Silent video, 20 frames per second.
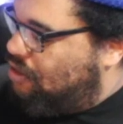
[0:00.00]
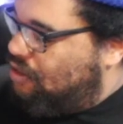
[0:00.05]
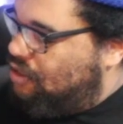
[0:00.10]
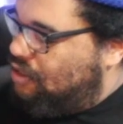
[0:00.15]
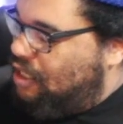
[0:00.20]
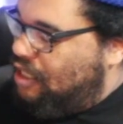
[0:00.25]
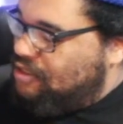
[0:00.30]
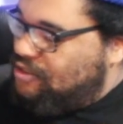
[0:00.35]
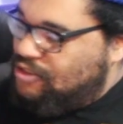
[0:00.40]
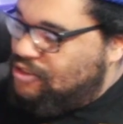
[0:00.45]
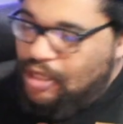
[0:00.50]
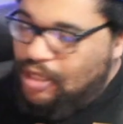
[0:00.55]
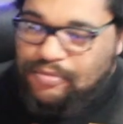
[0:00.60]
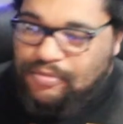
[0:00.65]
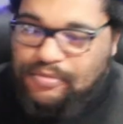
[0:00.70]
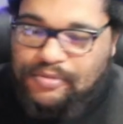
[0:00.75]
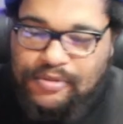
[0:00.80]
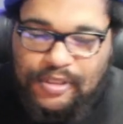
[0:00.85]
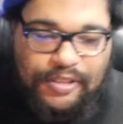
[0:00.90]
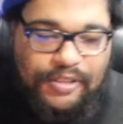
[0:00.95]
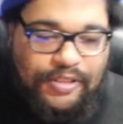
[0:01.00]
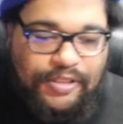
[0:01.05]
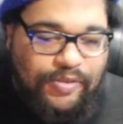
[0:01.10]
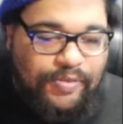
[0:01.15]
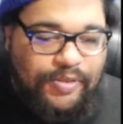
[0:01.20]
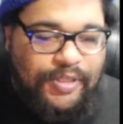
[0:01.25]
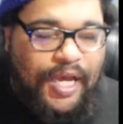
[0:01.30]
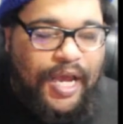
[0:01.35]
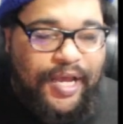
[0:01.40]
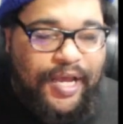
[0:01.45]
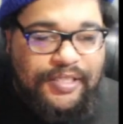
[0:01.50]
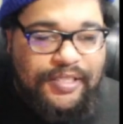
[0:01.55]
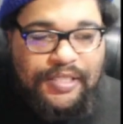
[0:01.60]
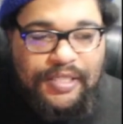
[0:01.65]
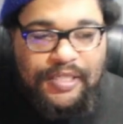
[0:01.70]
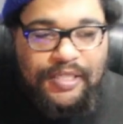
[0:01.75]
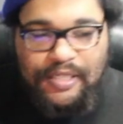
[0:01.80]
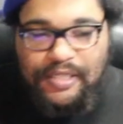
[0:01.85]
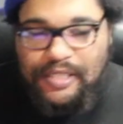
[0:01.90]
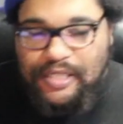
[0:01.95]
I don't think you guys are
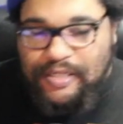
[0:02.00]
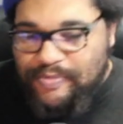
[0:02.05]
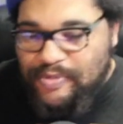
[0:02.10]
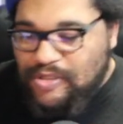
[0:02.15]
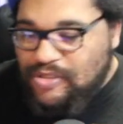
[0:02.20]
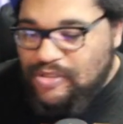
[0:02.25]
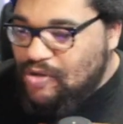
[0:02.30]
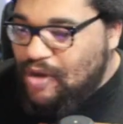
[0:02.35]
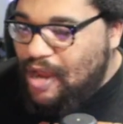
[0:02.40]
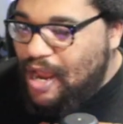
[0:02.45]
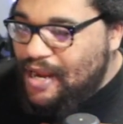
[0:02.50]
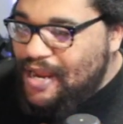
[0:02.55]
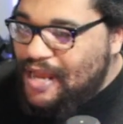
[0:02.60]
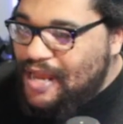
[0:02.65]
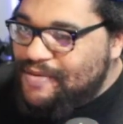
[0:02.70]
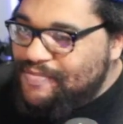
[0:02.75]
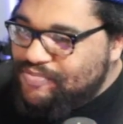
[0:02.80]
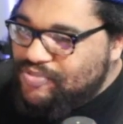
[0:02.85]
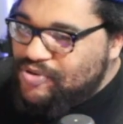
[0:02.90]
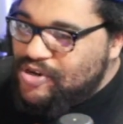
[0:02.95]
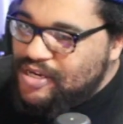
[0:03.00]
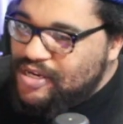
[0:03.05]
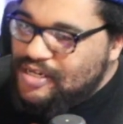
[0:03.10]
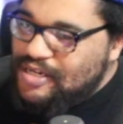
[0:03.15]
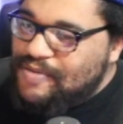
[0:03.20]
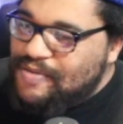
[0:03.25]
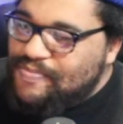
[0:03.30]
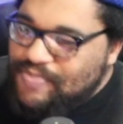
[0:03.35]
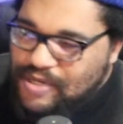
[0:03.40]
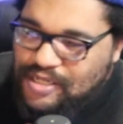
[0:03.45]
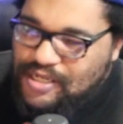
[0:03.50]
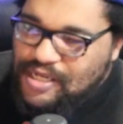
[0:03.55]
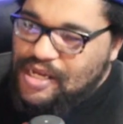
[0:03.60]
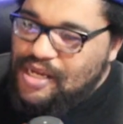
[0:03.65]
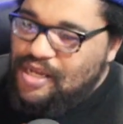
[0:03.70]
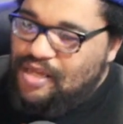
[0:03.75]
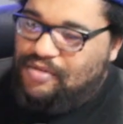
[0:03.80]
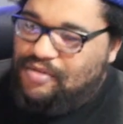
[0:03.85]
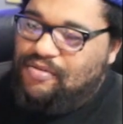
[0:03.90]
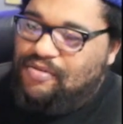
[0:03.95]
hearing me, so I gotta bring it up
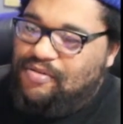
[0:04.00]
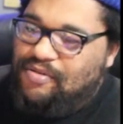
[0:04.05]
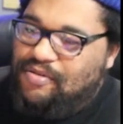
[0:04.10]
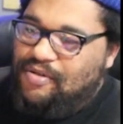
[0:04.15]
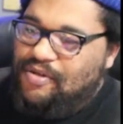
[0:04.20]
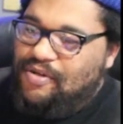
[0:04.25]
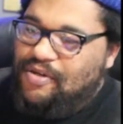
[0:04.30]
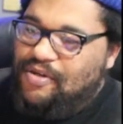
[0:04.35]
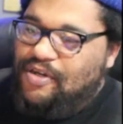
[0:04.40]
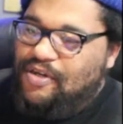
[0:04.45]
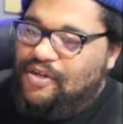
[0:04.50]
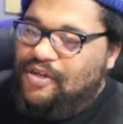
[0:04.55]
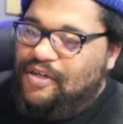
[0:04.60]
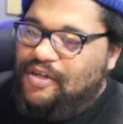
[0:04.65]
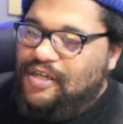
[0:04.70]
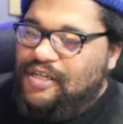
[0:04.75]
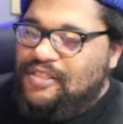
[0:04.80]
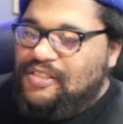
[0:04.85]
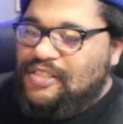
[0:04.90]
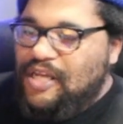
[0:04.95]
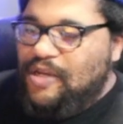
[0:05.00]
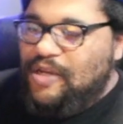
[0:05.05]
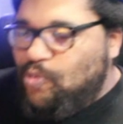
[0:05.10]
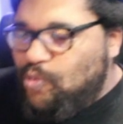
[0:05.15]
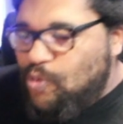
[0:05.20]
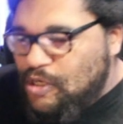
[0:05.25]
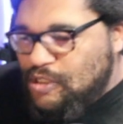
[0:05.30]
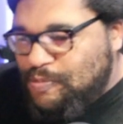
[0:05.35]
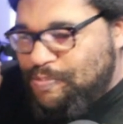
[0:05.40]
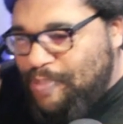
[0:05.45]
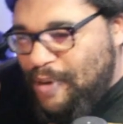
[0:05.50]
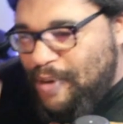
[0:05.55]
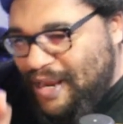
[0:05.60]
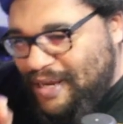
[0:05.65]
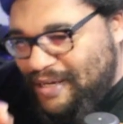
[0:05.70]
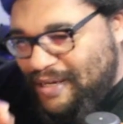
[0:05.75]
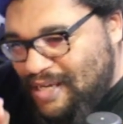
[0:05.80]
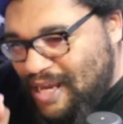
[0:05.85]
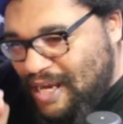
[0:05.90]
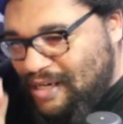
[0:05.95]
again. It say, which
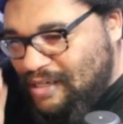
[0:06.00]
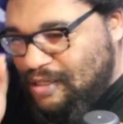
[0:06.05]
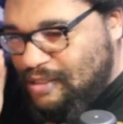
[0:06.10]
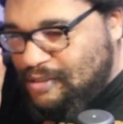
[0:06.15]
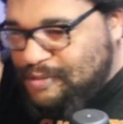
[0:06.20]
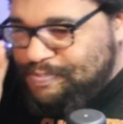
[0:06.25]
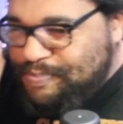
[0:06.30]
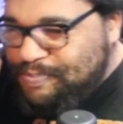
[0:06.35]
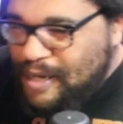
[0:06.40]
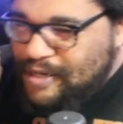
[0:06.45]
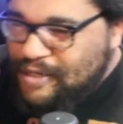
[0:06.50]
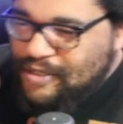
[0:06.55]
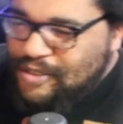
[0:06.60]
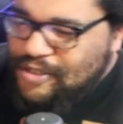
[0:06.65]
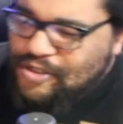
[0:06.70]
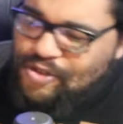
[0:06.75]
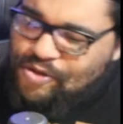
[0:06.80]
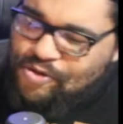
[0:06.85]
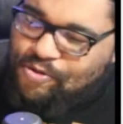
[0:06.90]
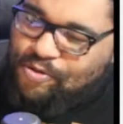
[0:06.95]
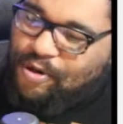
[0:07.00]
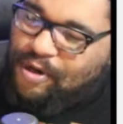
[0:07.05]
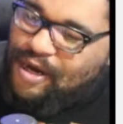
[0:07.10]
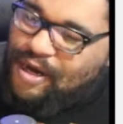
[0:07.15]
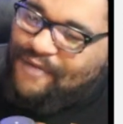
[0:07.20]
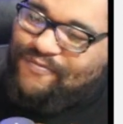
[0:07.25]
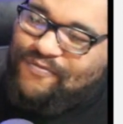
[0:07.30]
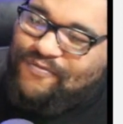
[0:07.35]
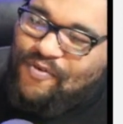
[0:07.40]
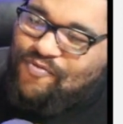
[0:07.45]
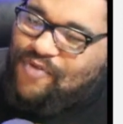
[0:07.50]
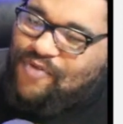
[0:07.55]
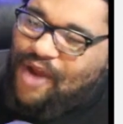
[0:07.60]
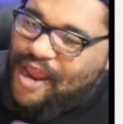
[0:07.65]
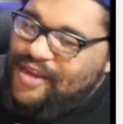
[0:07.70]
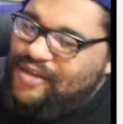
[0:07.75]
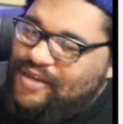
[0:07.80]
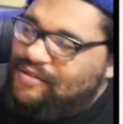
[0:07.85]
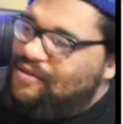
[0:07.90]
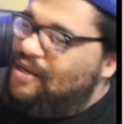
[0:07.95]
pancake looks better to you, left or
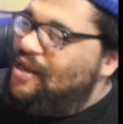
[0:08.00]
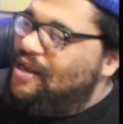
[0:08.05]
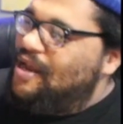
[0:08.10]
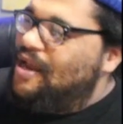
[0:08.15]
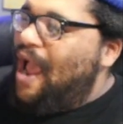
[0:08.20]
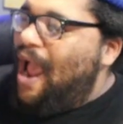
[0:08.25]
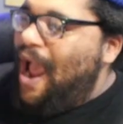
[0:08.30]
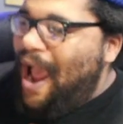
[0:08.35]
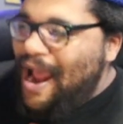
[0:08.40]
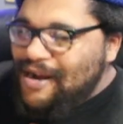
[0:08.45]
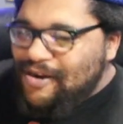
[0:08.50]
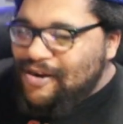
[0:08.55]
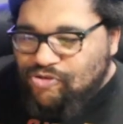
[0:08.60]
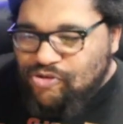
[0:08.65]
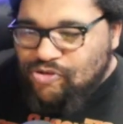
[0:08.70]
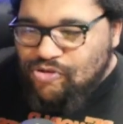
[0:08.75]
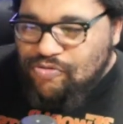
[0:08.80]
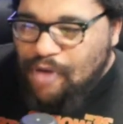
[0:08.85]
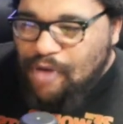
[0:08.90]
right? I grew